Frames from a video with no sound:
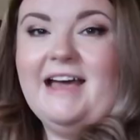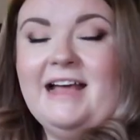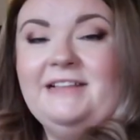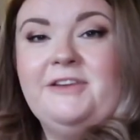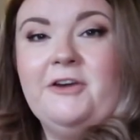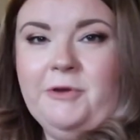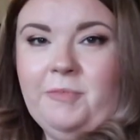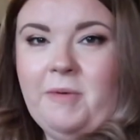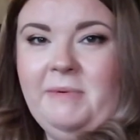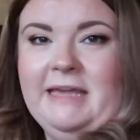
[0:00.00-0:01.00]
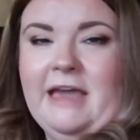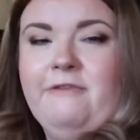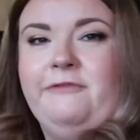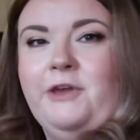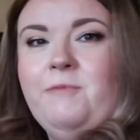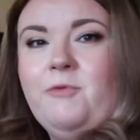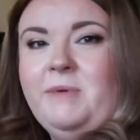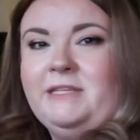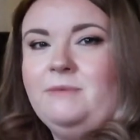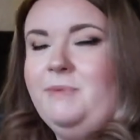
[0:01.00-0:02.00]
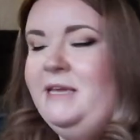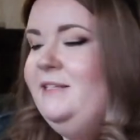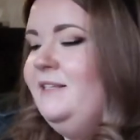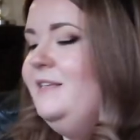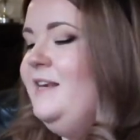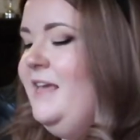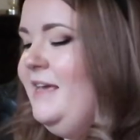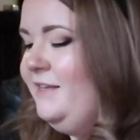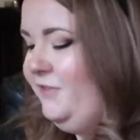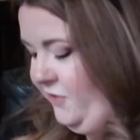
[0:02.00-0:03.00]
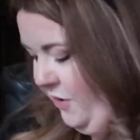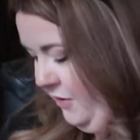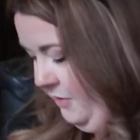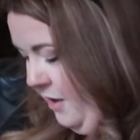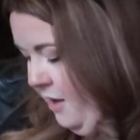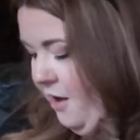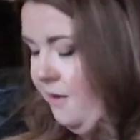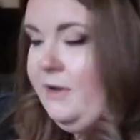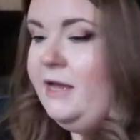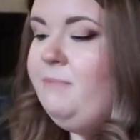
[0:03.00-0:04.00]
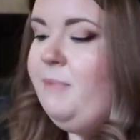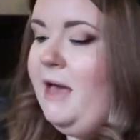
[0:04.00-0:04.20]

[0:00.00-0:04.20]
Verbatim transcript: and I could probably get a few more bits and pieces in here so I'm going to